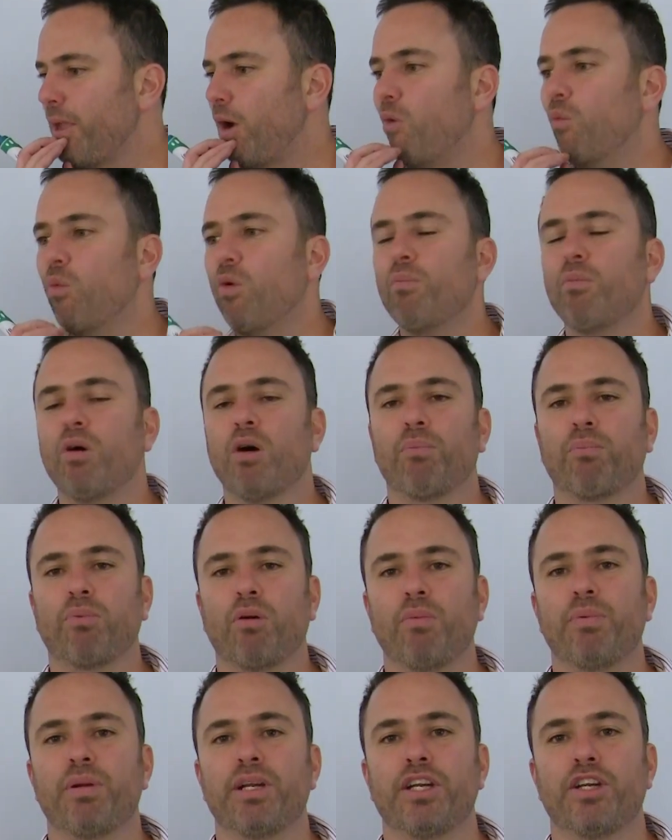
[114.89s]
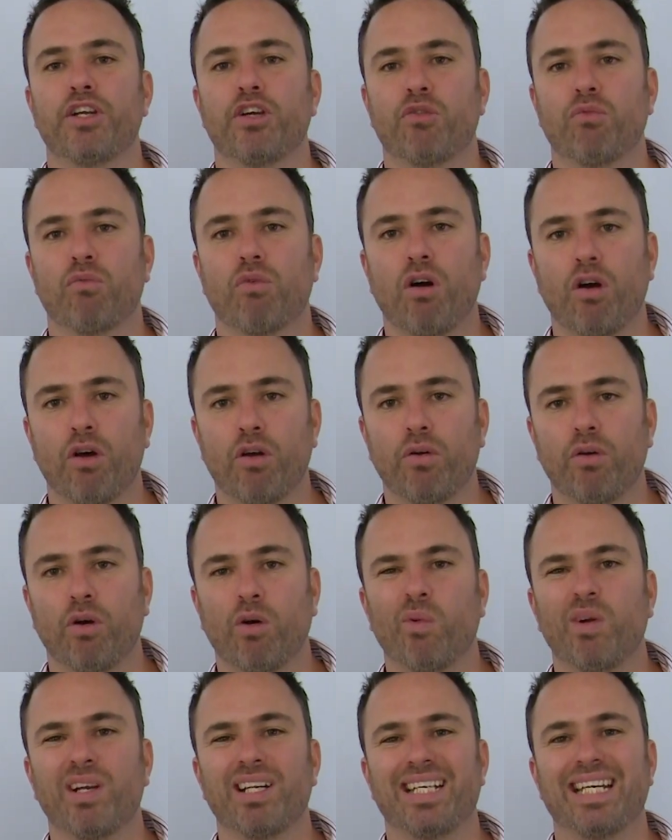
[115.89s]
I want my property to grow, or
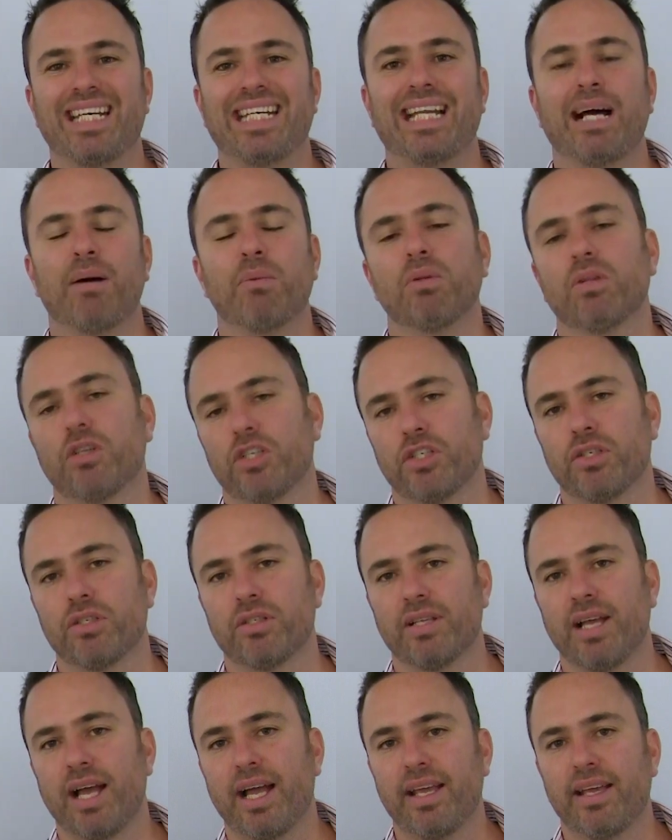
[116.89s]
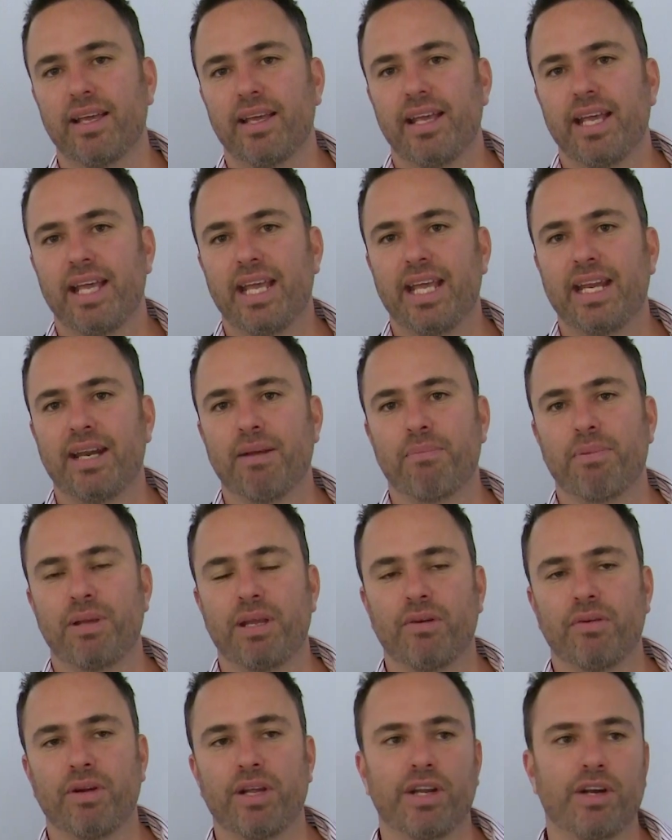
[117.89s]
I want it to double, I should say, in a
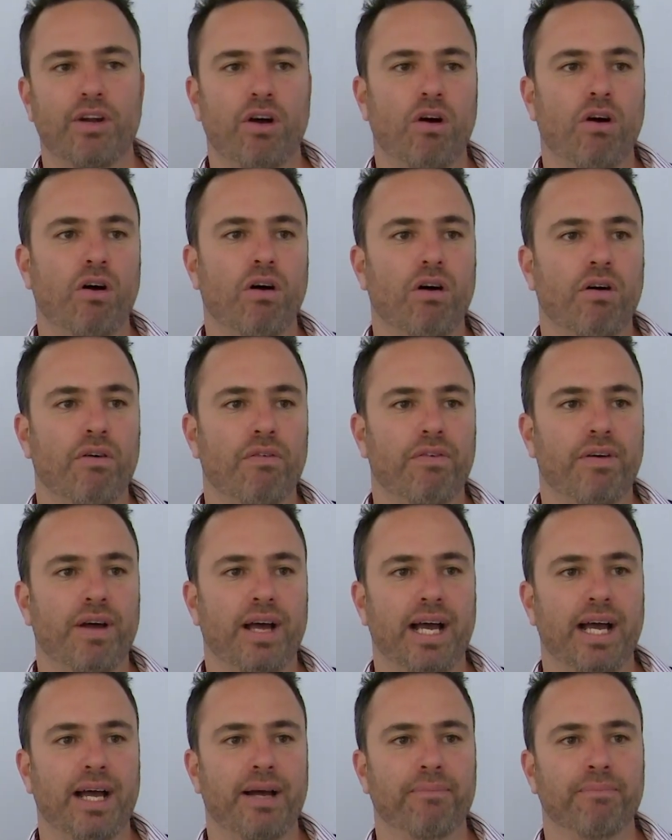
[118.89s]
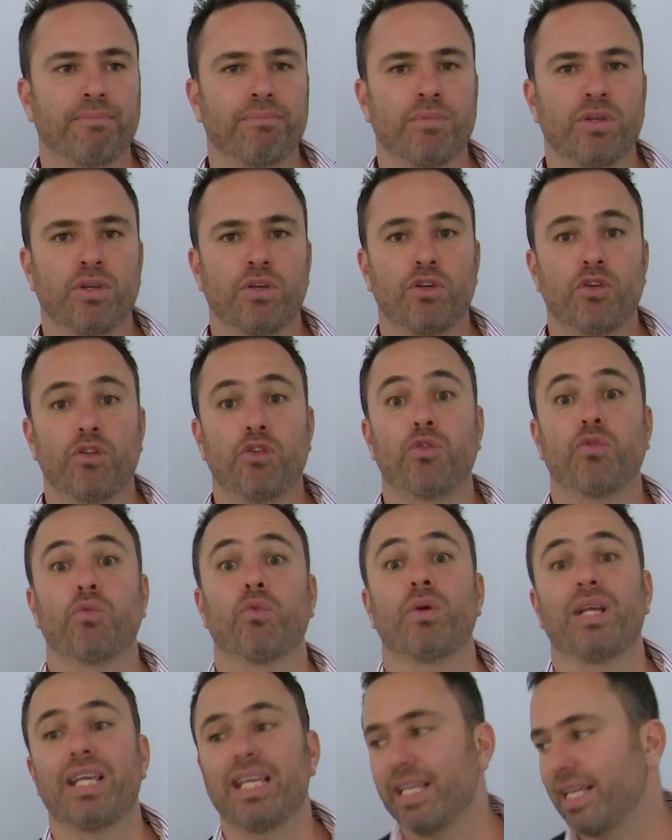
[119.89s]
period of
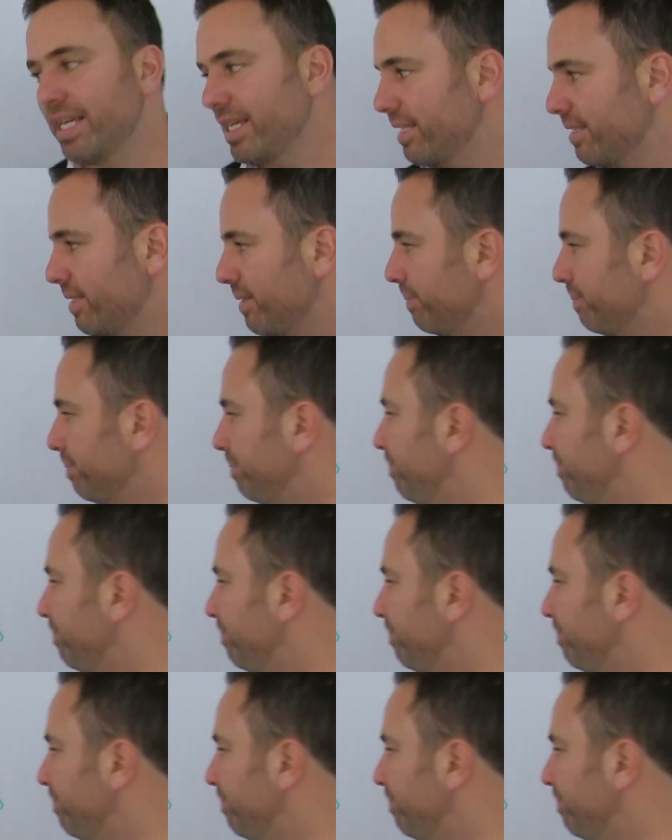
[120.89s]
3 years.